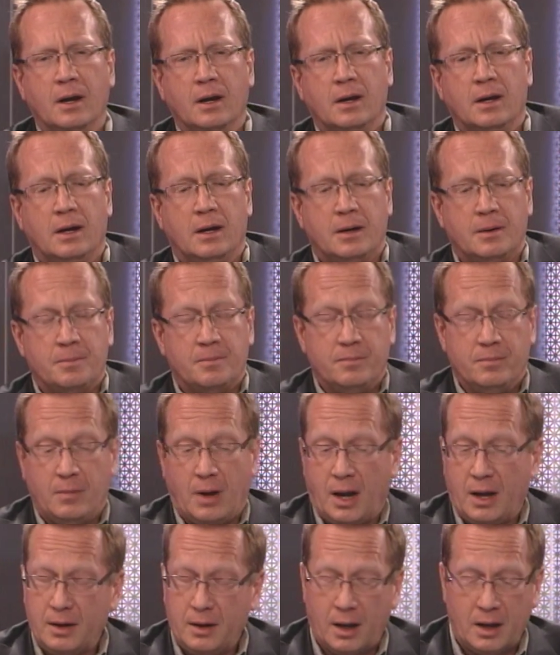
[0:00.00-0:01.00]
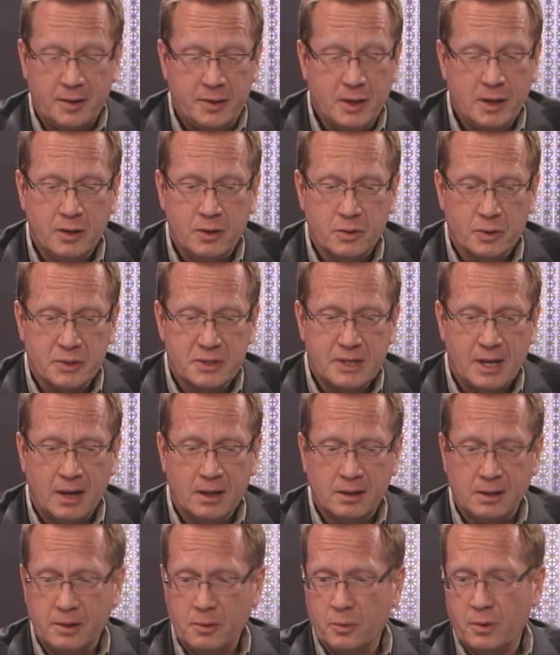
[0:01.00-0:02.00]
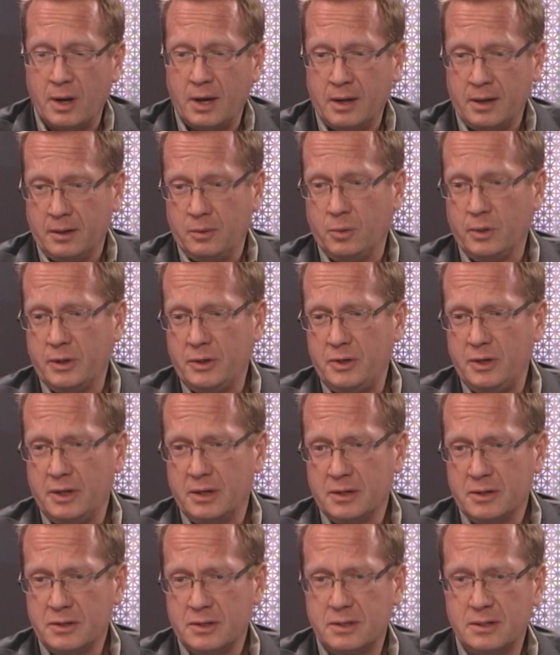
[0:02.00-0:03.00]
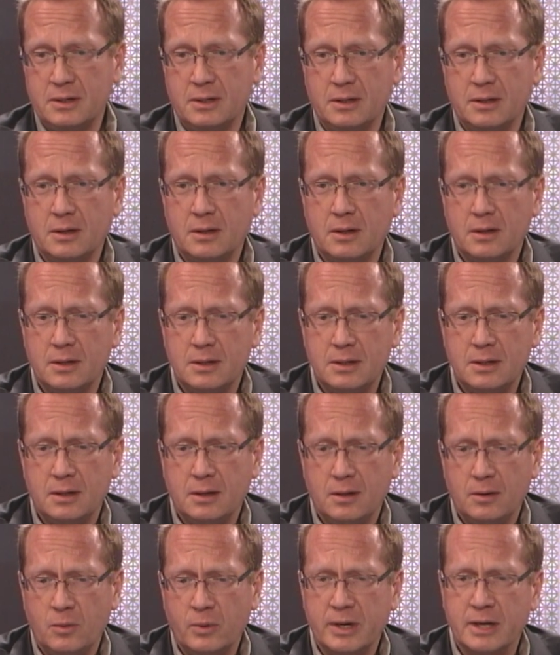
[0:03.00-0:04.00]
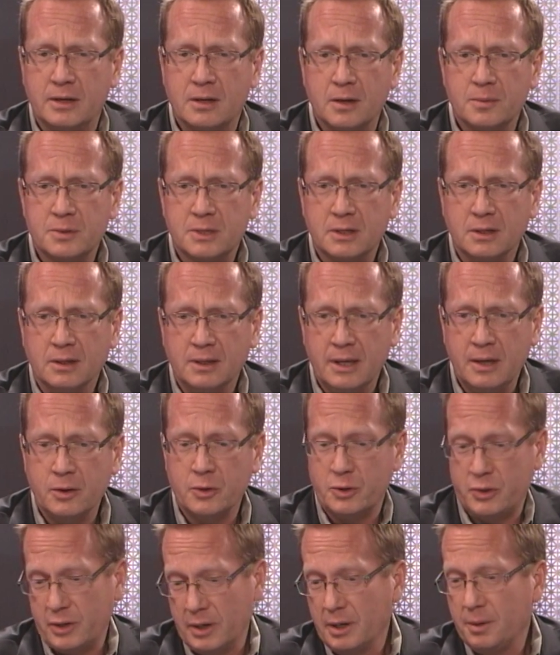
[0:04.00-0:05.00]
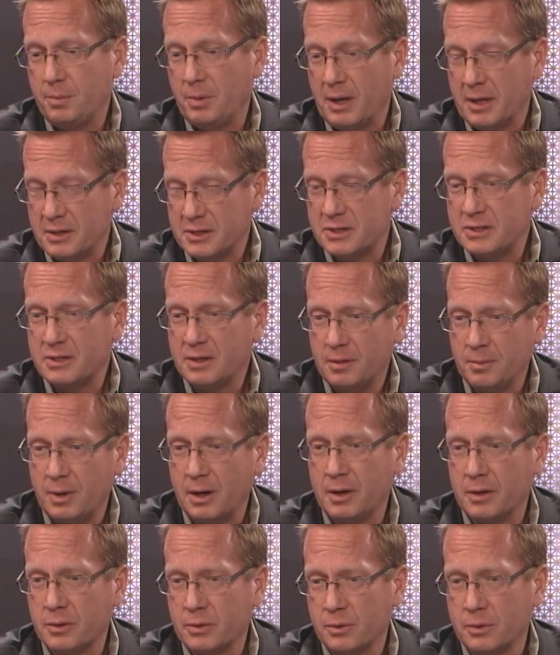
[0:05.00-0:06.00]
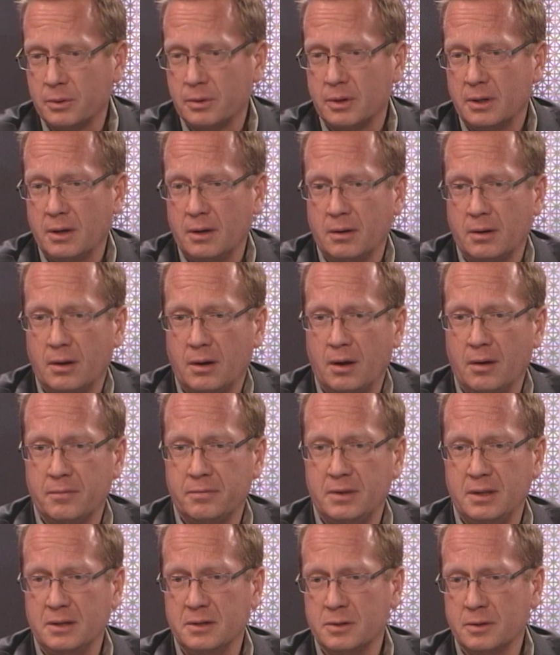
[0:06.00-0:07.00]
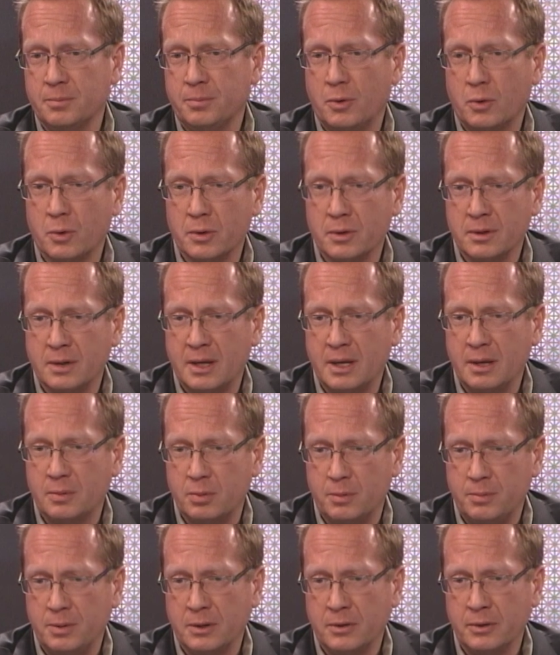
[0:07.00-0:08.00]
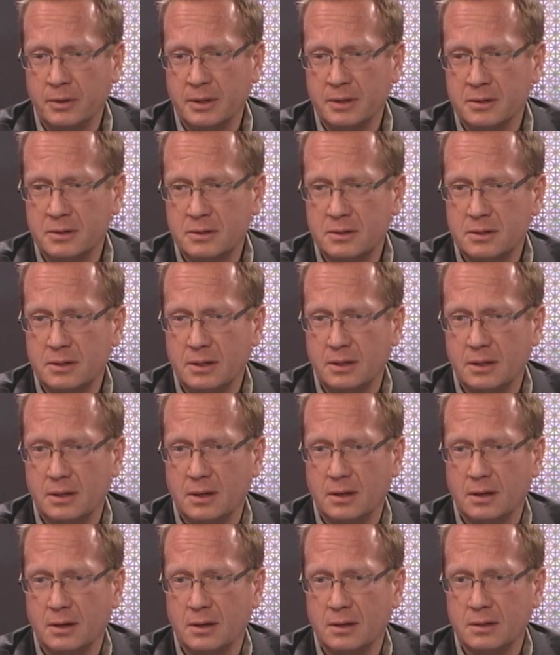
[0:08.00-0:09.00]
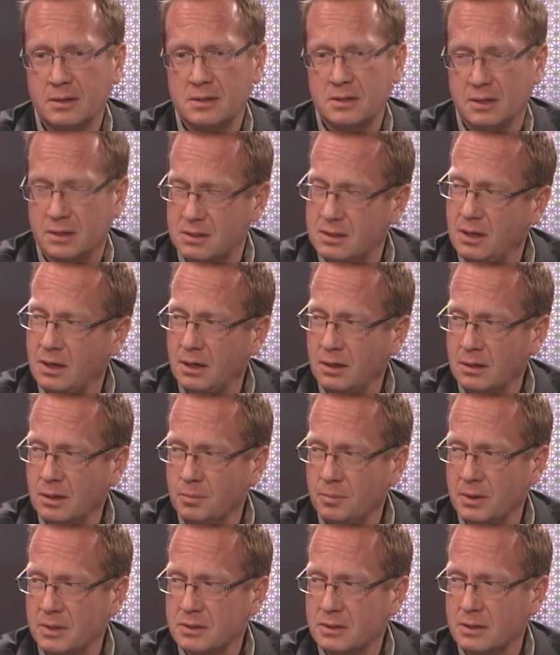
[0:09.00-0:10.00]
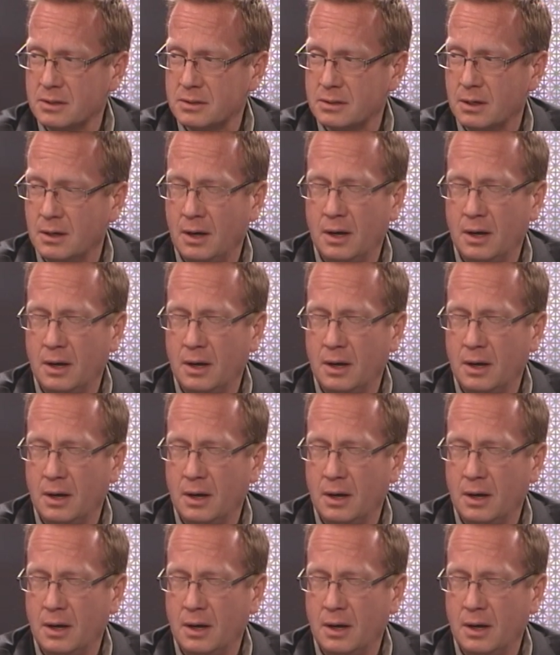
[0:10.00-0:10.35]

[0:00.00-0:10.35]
I think you're exactly right, which is when it comes to leadership and some other of these important capabilities succeeding in business,